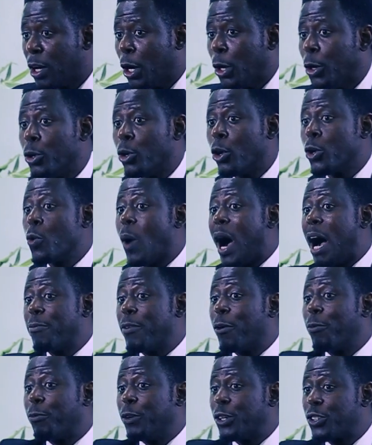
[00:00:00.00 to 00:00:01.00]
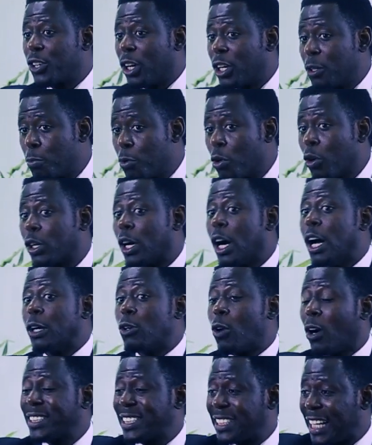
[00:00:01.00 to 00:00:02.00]
You know, you have a vision book.
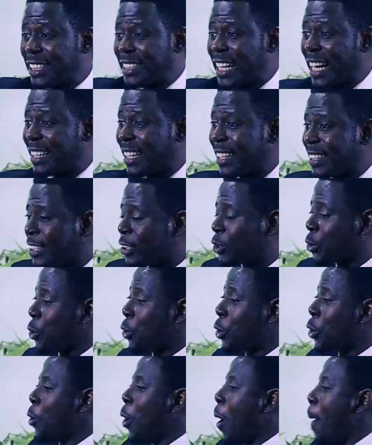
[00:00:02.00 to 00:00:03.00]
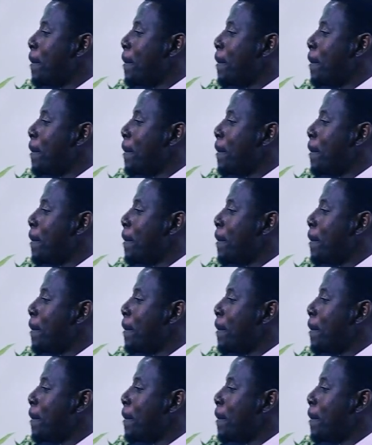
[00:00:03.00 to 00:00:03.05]
God says certain things to you.